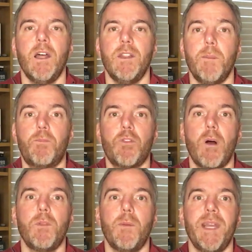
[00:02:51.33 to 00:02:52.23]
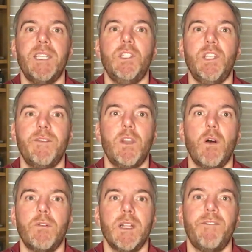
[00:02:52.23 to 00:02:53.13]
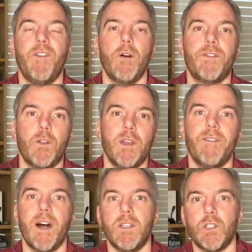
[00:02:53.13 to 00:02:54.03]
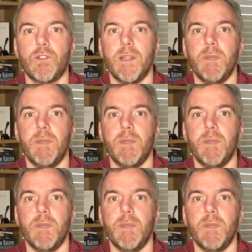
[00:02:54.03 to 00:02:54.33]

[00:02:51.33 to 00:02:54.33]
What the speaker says: the problem is you've not really thought through your value stream